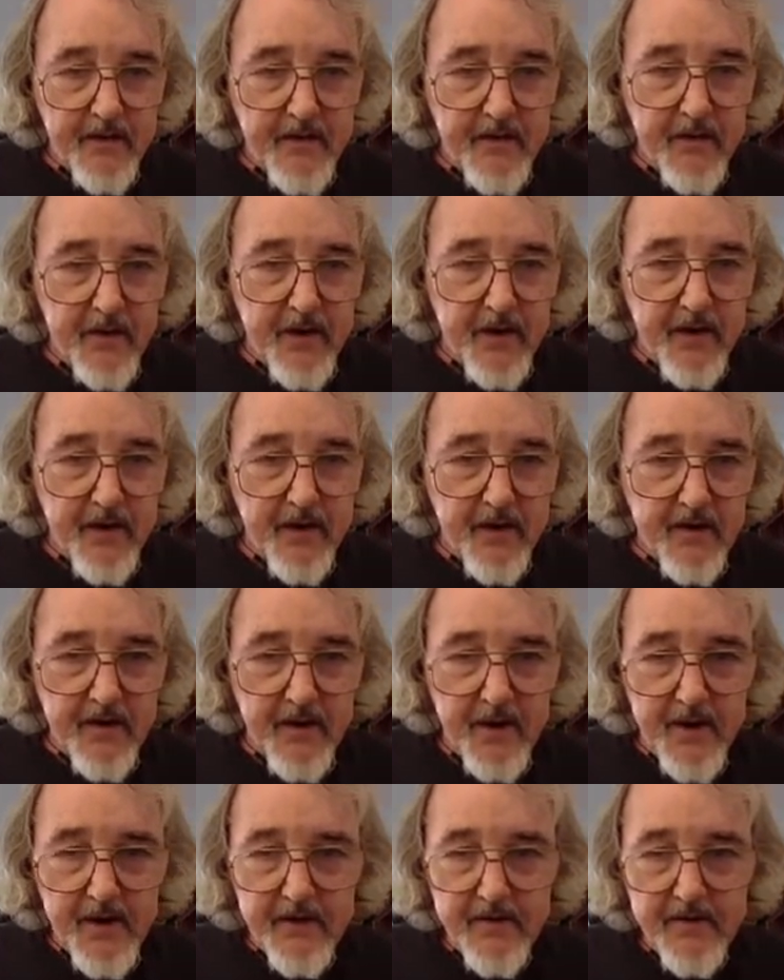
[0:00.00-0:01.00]
down to where
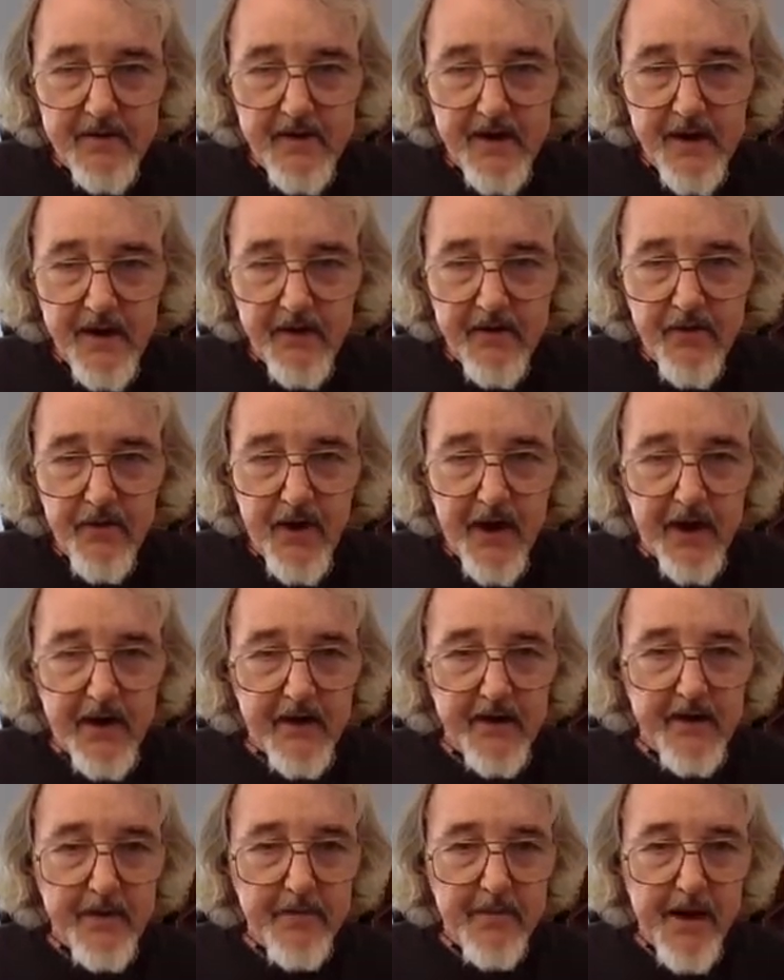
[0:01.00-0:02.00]
I can just kind of
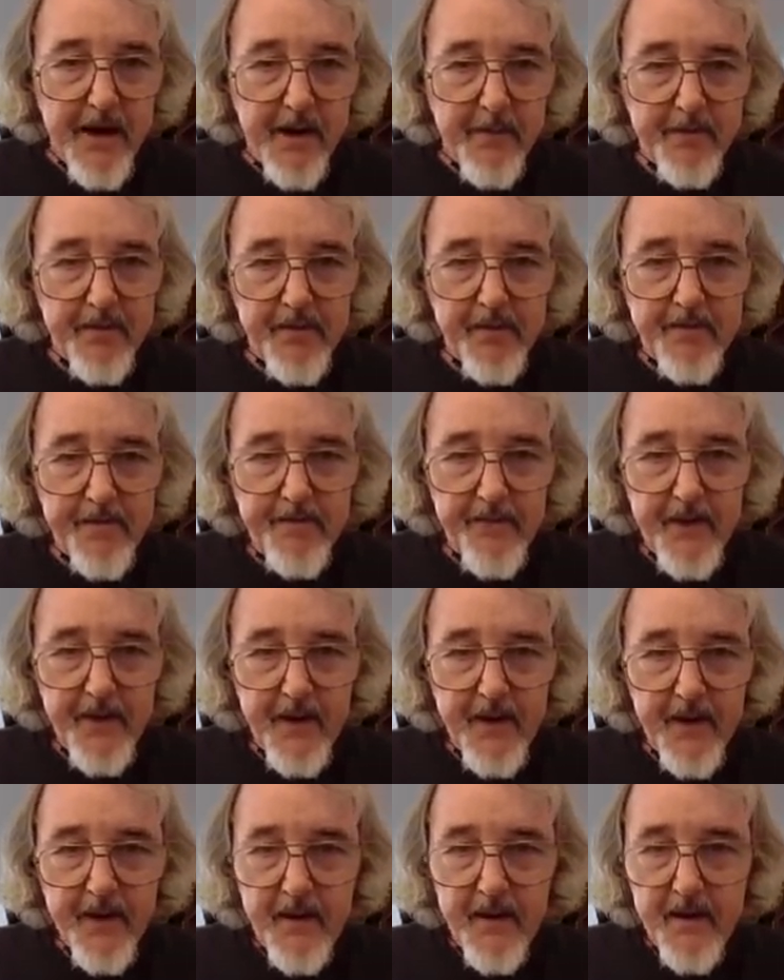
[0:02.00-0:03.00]
track on the map,
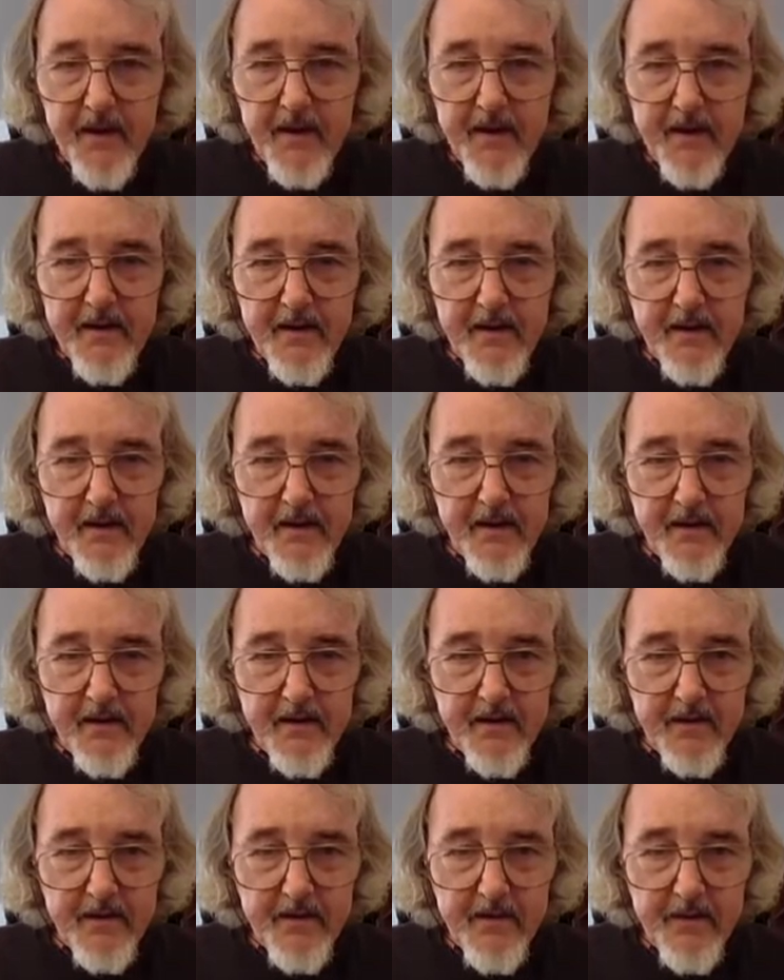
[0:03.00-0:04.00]

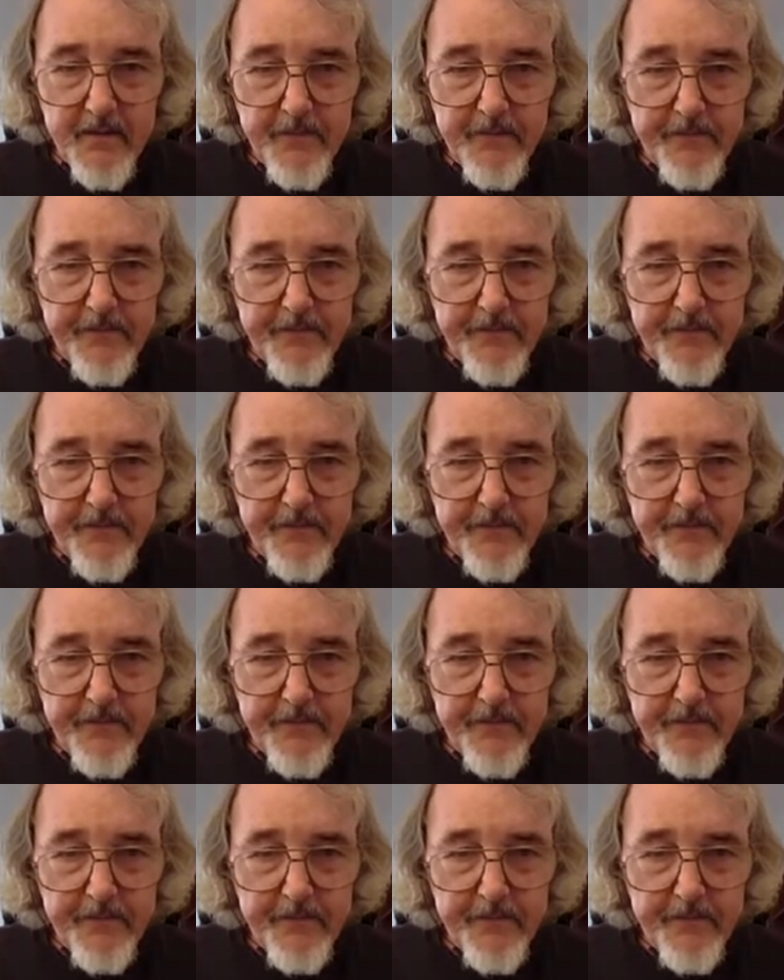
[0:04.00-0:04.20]
uh,